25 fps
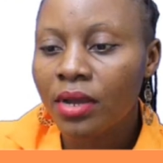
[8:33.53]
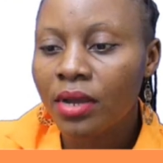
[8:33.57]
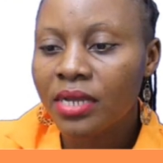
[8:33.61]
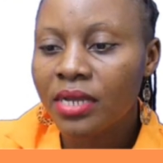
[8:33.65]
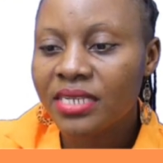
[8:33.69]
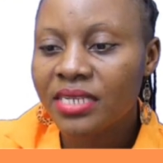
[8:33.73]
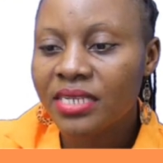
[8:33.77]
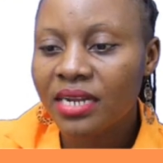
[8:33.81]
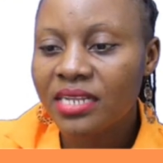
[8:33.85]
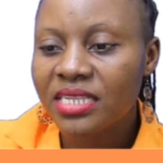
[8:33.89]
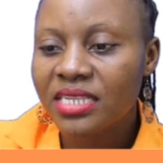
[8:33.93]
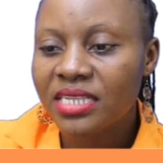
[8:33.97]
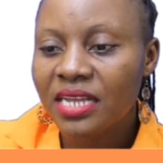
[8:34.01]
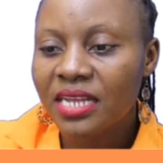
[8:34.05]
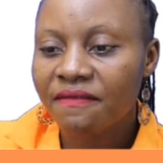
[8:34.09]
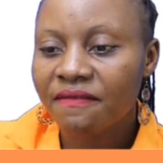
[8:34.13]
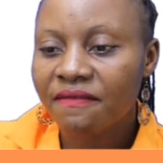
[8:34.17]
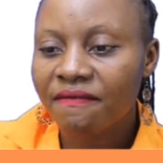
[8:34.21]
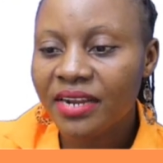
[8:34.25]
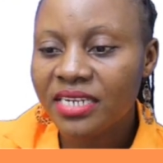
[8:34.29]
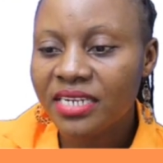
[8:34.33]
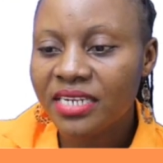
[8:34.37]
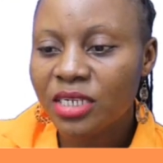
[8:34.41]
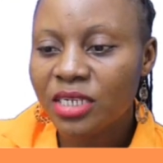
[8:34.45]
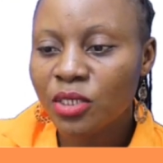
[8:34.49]

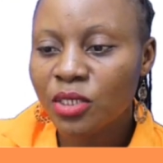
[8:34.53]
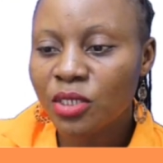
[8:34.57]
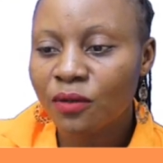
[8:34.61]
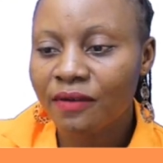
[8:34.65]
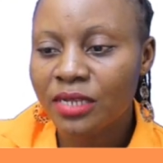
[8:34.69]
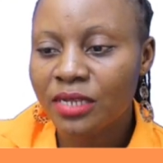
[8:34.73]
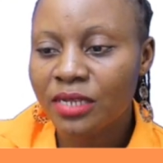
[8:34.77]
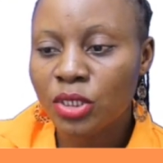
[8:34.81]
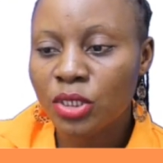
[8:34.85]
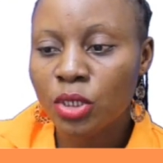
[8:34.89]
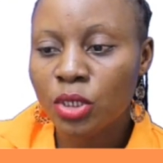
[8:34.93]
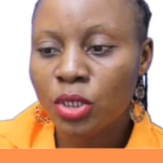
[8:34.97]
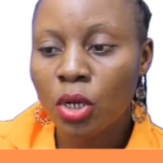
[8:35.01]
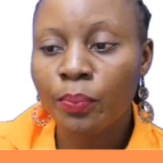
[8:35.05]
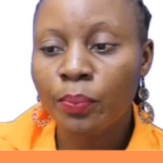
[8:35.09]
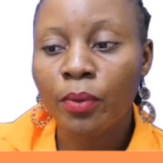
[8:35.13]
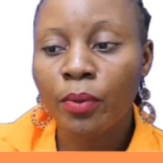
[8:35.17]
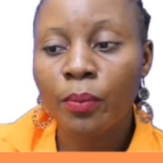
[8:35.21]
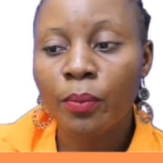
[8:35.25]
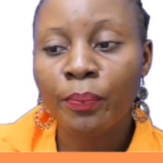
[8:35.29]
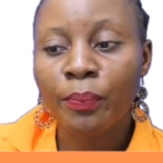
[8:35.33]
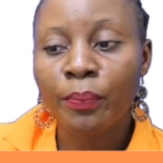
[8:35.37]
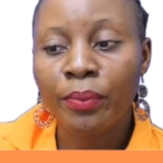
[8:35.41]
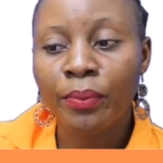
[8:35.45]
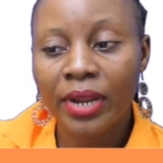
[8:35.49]
a sole
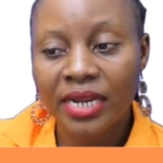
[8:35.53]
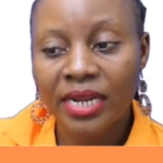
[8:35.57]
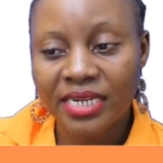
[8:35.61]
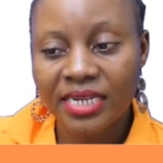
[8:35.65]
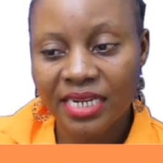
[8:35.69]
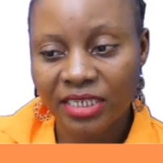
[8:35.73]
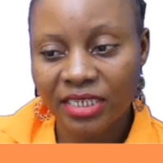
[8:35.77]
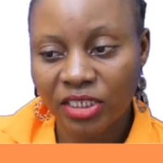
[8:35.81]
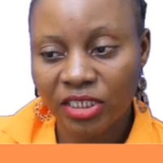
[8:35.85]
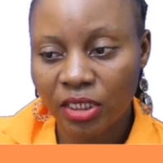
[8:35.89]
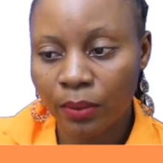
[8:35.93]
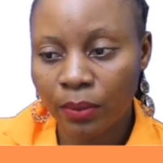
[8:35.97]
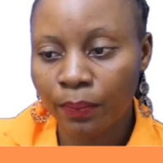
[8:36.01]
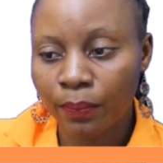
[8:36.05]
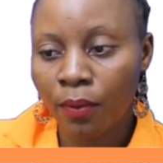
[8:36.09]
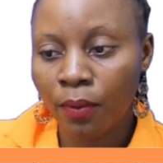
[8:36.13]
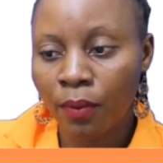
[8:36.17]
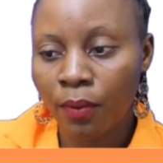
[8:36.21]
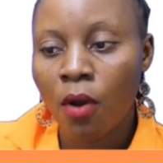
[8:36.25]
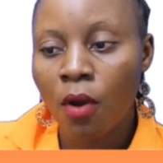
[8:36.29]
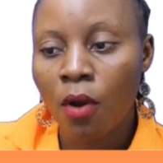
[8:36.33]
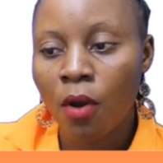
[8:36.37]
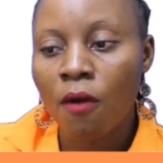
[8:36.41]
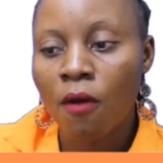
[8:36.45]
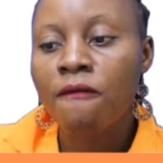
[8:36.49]
proprietorship
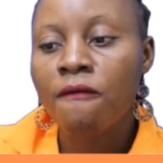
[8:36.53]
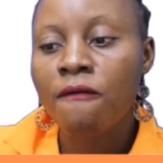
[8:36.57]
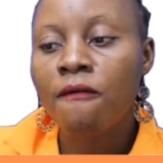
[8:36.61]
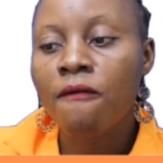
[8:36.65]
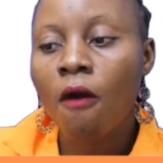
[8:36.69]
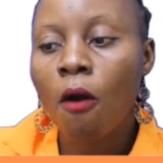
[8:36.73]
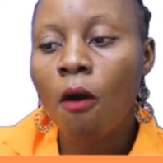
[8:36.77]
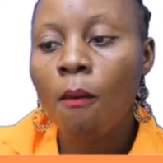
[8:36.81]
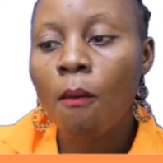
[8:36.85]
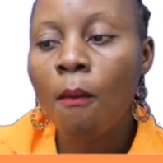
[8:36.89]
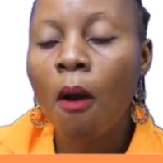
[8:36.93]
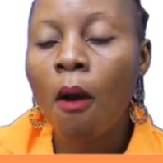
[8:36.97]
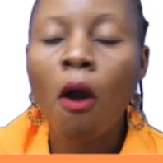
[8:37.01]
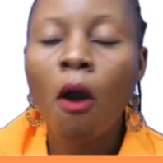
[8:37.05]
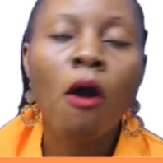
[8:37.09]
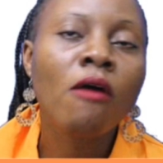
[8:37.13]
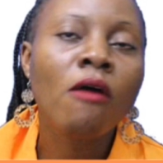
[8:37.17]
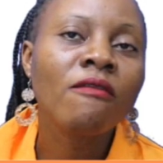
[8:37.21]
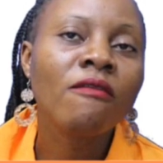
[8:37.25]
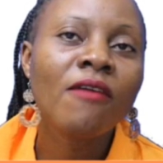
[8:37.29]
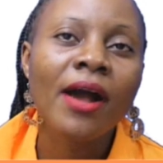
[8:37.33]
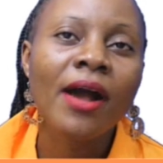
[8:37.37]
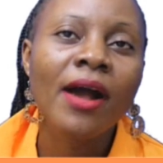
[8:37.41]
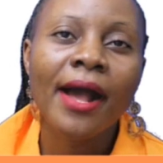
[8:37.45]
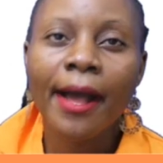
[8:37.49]
form
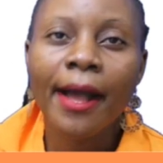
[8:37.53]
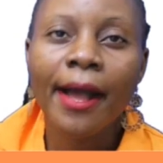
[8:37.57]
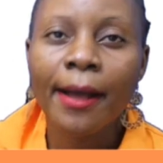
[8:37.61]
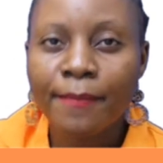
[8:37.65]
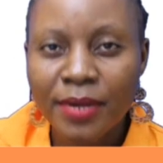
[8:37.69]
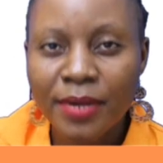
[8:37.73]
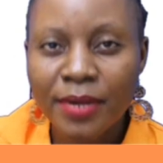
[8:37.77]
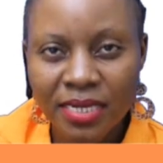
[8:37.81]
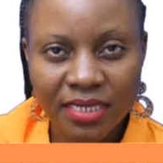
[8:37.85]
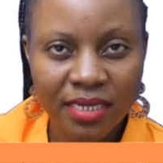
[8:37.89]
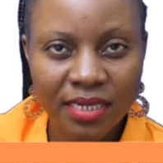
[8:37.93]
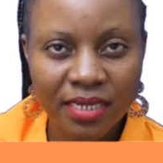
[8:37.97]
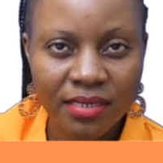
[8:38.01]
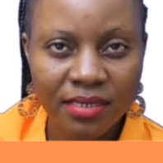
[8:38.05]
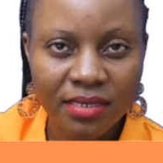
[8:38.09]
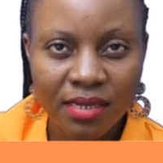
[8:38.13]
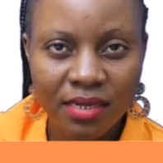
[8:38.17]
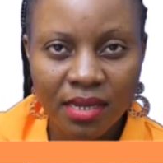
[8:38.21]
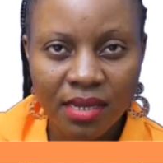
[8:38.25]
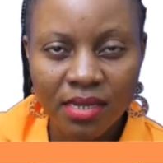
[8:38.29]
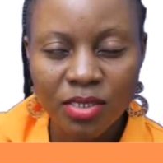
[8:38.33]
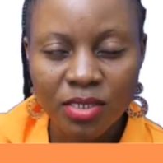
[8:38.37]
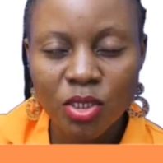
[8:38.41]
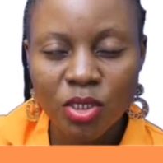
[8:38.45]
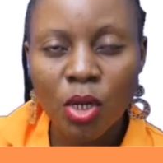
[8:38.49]
of a business?
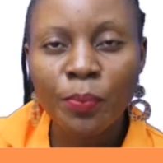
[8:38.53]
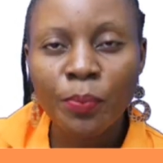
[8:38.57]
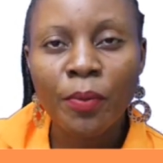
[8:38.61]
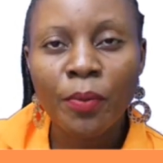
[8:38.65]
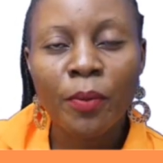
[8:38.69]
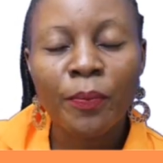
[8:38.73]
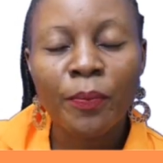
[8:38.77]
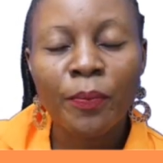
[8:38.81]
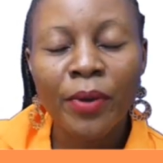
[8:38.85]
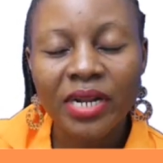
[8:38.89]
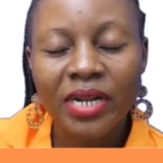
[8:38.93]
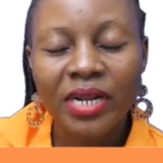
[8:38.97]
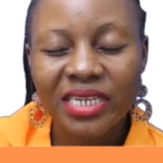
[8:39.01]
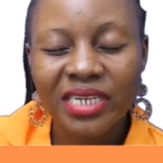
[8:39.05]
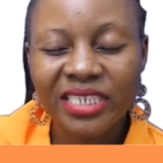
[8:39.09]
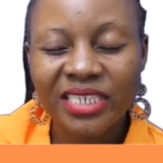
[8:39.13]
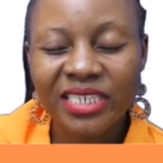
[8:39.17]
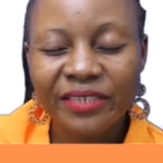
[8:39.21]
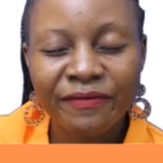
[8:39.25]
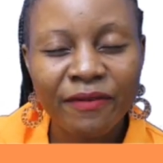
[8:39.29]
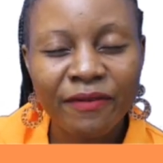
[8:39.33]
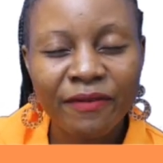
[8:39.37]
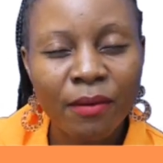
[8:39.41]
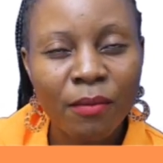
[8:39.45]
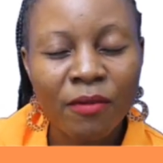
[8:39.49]
Sole proprietorship
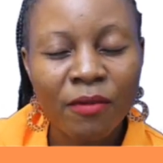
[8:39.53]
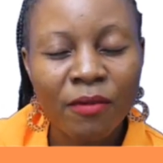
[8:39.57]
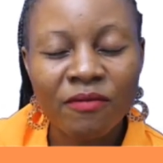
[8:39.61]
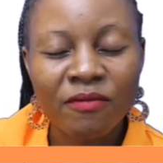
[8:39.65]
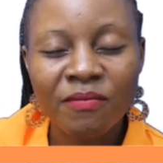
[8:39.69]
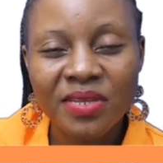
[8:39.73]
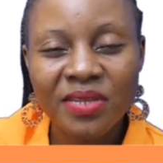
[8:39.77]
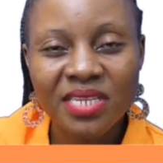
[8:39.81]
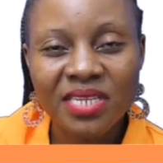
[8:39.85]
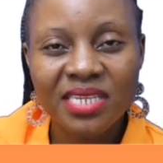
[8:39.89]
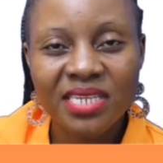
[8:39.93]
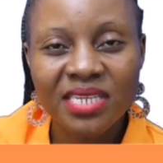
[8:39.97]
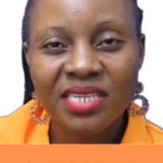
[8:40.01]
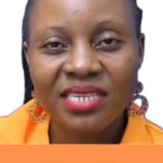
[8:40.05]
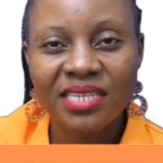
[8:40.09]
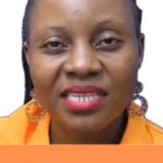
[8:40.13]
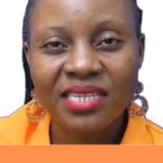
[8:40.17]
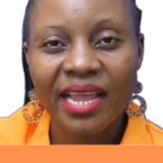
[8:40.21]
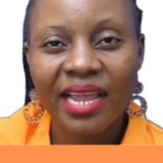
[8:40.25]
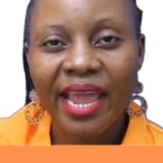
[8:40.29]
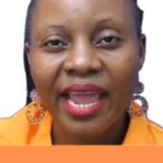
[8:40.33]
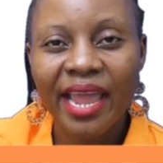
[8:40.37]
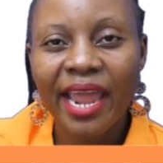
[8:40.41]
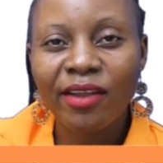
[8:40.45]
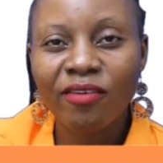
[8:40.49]
form of business is the
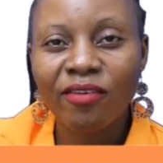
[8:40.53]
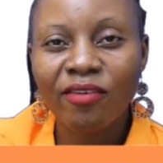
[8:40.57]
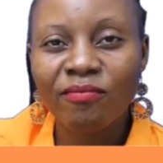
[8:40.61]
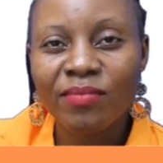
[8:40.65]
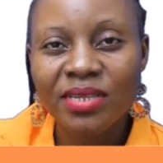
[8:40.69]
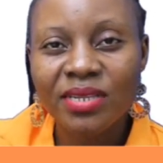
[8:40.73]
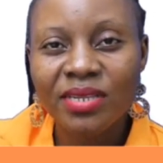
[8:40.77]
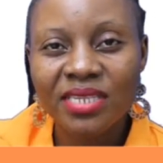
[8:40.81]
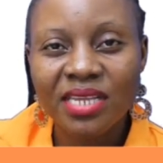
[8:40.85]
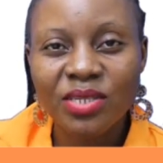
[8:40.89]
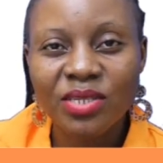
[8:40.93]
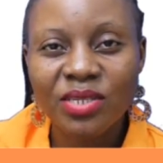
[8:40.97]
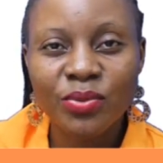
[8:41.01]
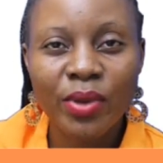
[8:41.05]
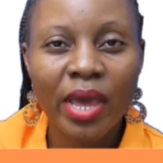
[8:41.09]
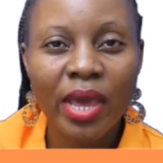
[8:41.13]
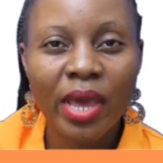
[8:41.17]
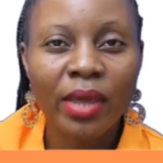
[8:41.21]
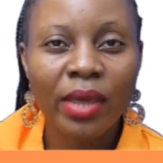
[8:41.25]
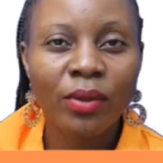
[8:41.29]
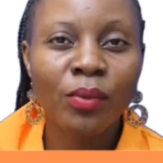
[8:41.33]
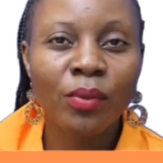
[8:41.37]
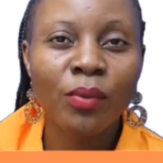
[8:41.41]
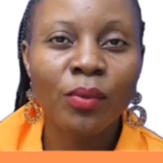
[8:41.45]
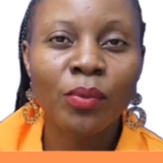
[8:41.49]
kind of business where
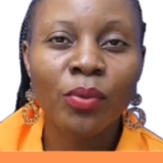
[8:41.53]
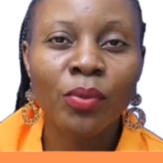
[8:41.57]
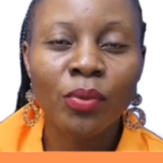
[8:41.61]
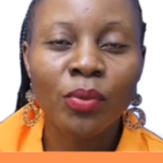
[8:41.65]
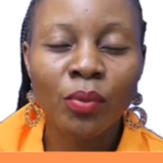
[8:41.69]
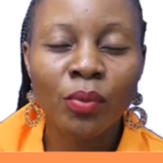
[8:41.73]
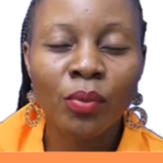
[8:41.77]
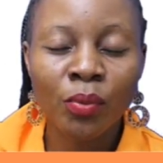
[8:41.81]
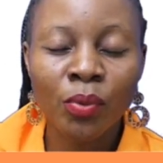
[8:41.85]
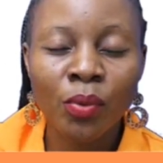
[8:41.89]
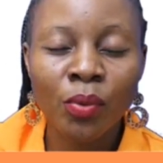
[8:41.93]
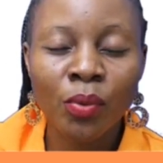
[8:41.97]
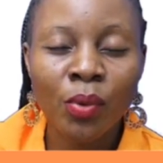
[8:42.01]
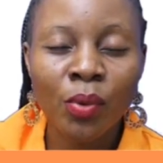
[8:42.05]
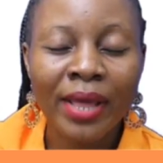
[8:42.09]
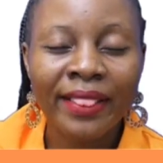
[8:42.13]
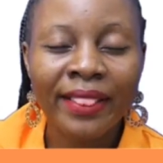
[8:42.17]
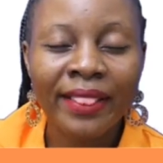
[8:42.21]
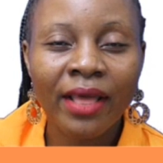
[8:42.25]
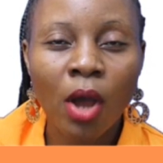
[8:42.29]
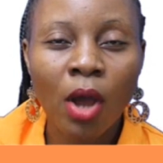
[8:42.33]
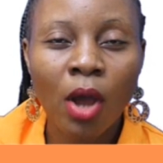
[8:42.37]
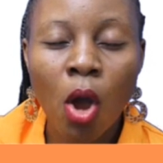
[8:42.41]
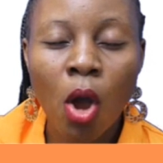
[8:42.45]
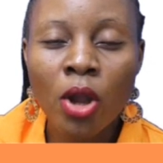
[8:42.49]
you are
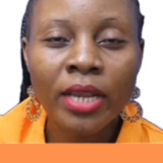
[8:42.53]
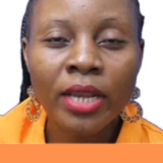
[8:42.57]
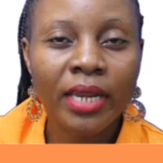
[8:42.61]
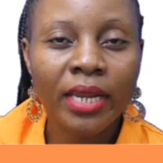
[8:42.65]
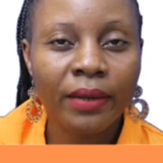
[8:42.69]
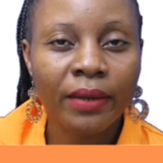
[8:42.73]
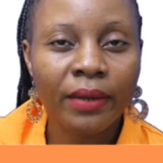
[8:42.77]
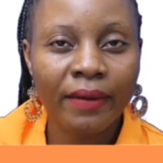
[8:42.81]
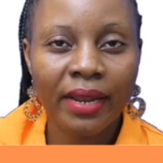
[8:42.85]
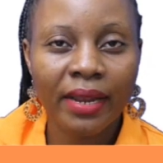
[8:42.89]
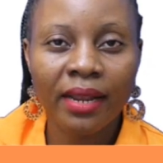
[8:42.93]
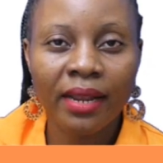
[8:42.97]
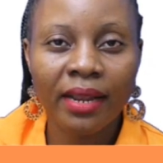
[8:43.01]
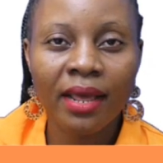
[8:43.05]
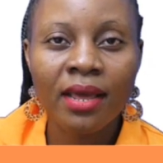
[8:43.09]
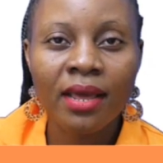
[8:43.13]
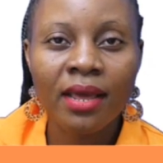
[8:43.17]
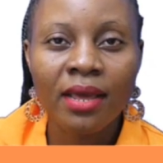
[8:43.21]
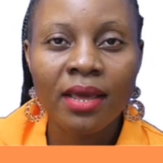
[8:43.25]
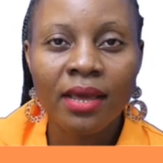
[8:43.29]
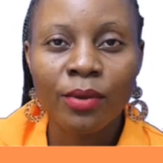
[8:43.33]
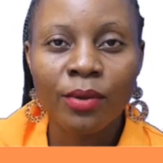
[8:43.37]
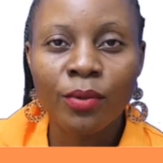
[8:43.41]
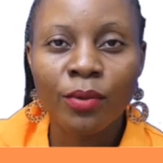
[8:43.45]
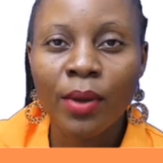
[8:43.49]
the only one.
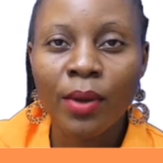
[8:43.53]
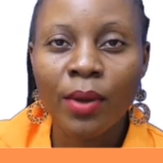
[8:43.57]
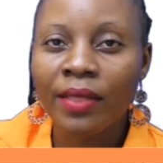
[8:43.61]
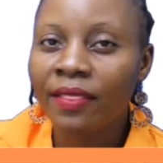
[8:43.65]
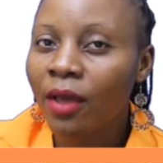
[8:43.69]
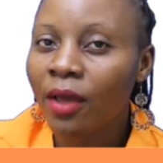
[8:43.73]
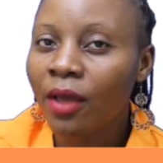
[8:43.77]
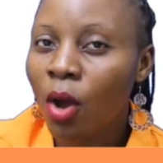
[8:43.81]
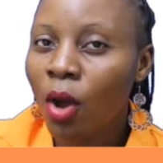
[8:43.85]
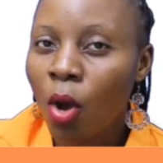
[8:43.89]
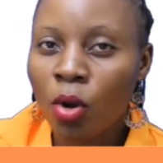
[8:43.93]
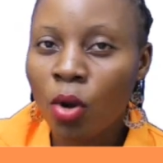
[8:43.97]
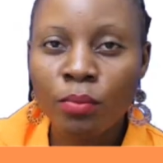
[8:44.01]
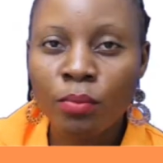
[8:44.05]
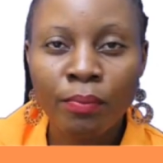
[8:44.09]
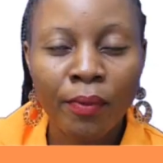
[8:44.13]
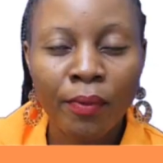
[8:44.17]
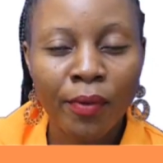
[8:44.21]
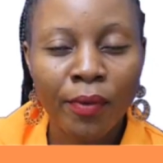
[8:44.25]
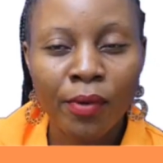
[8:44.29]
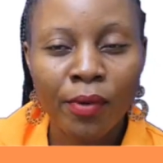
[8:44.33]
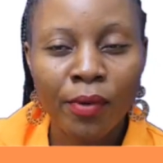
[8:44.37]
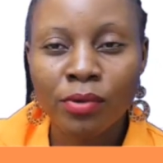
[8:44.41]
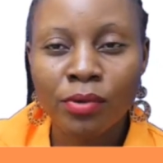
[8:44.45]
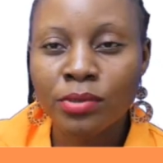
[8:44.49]
You are the own
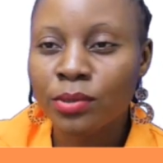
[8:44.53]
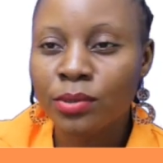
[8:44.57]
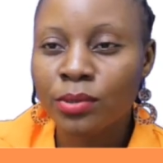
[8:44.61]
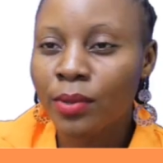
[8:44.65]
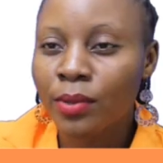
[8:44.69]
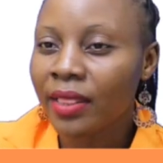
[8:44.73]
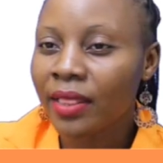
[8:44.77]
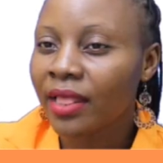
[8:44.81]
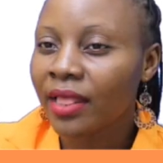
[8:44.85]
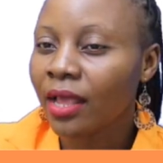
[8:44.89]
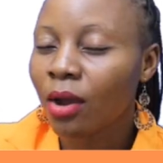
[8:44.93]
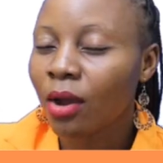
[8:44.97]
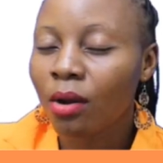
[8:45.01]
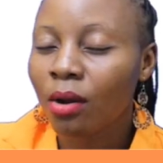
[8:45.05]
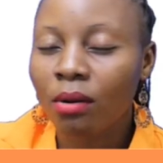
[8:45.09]
boss, you are the